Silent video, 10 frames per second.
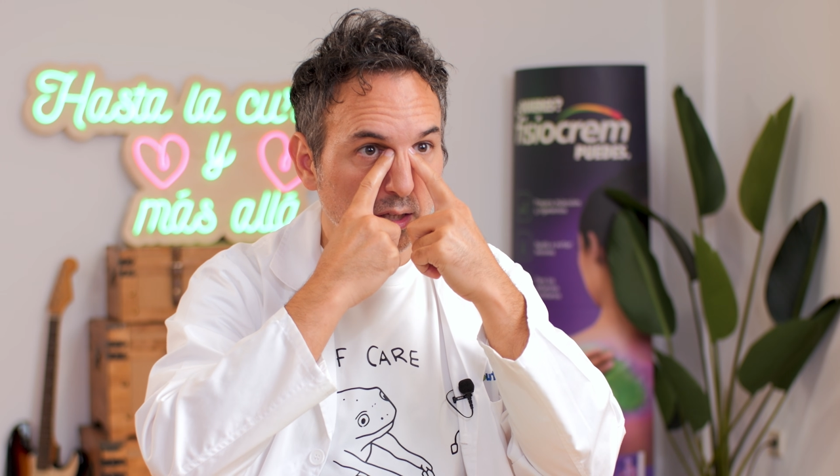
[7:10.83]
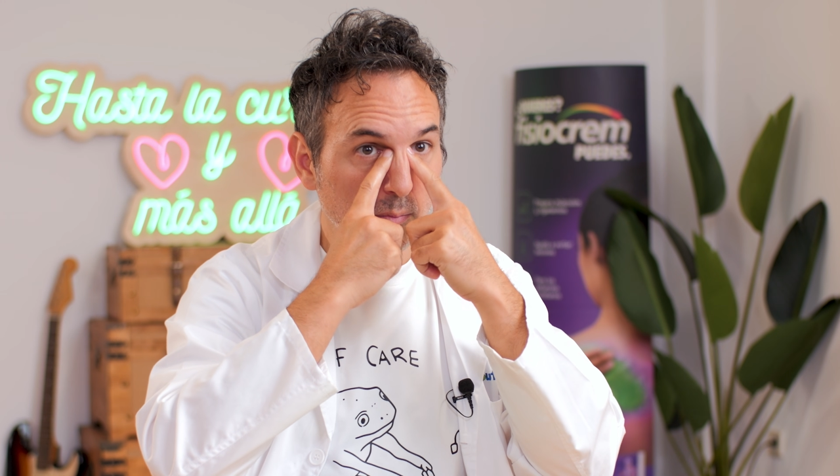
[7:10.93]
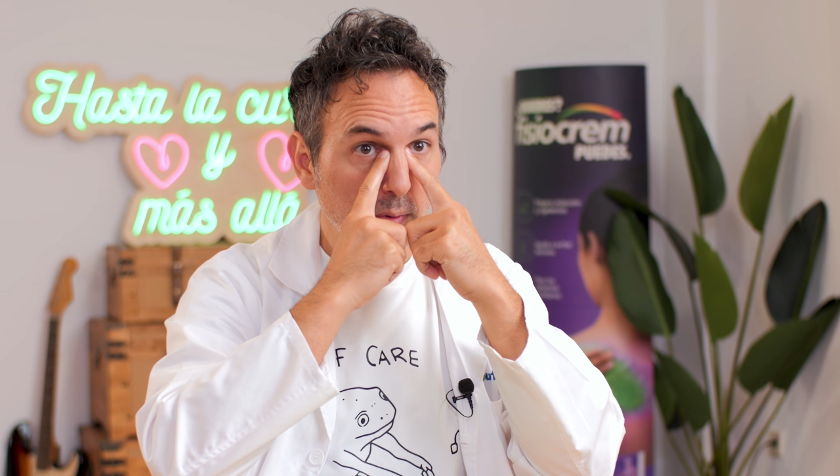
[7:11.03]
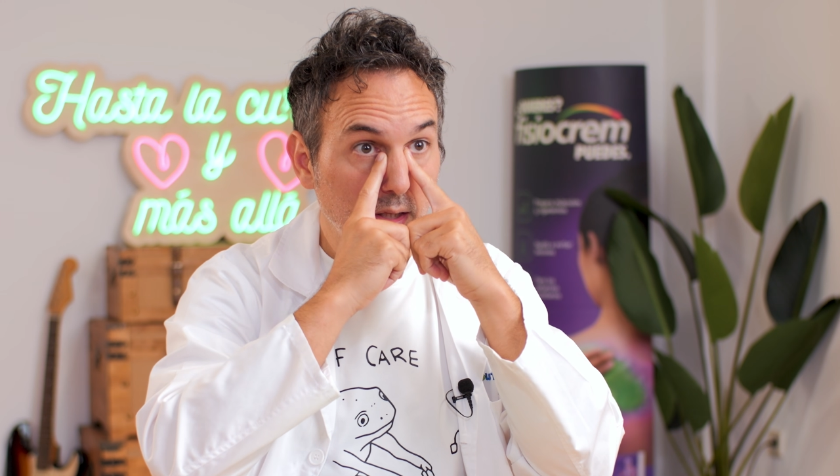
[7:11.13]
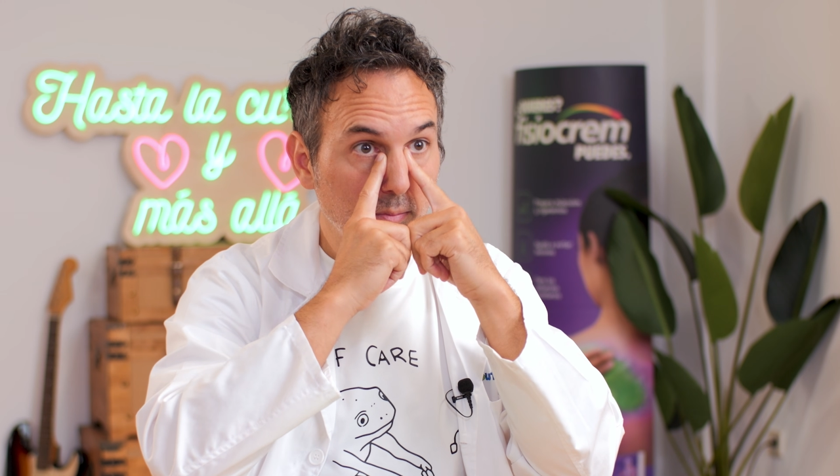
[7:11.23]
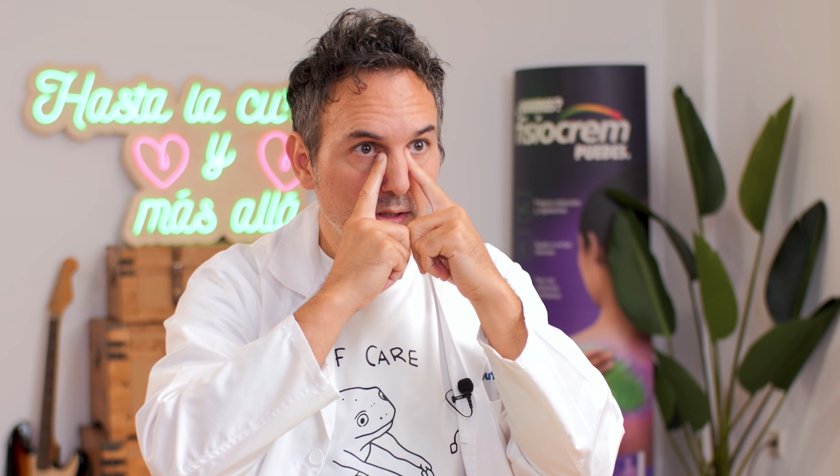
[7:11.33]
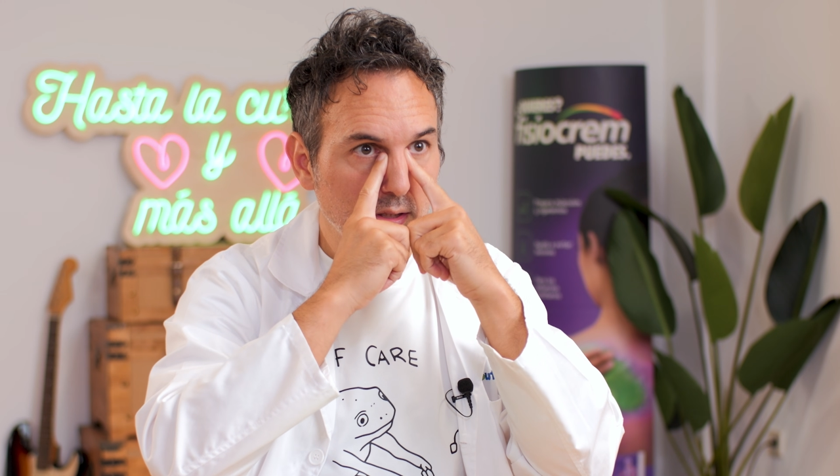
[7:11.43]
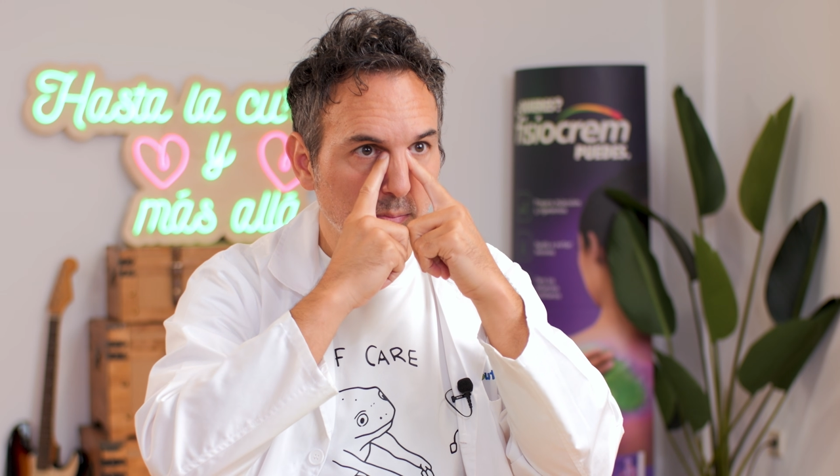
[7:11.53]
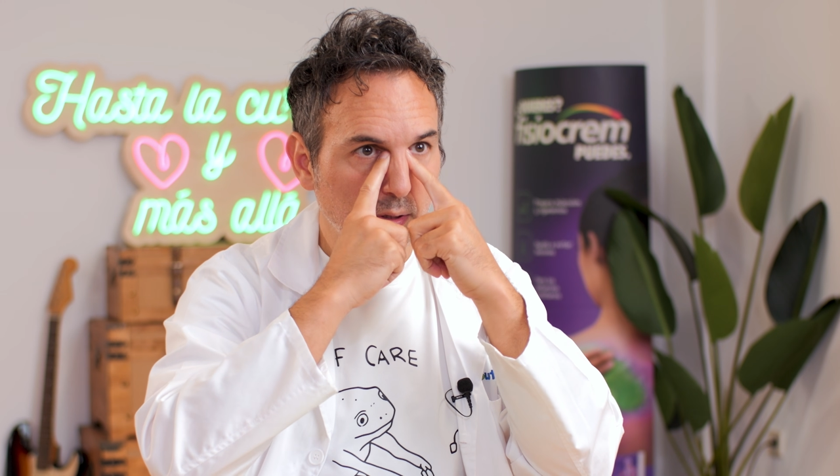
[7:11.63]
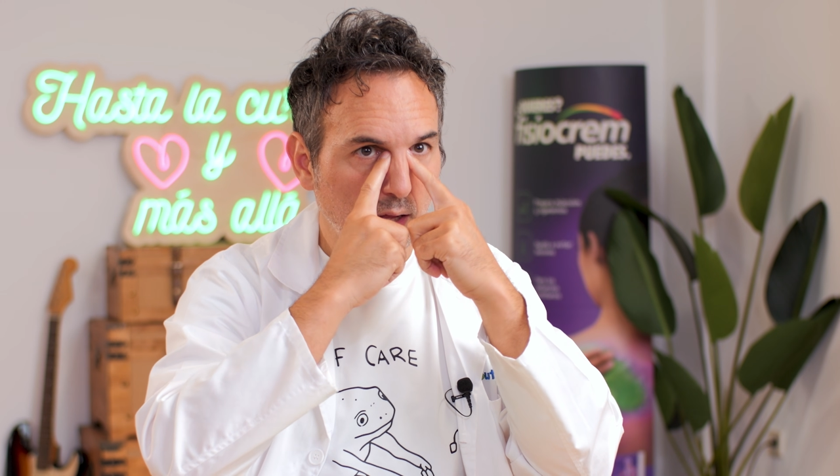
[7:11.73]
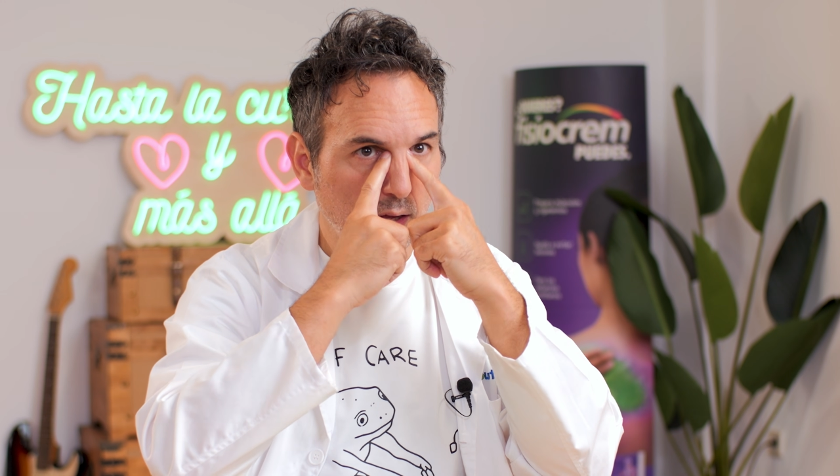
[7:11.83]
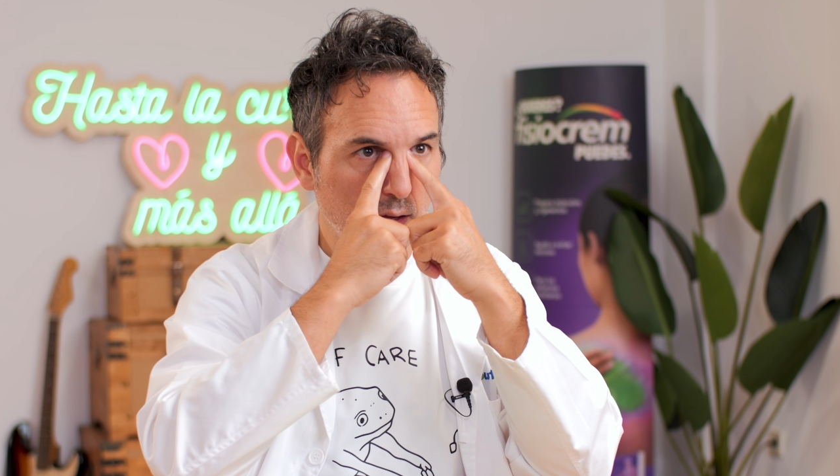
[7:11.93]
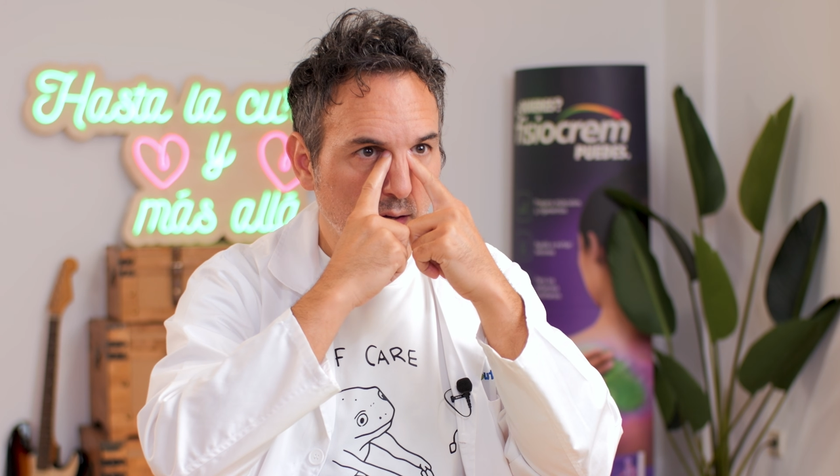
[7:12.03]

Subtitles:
Instead of going for the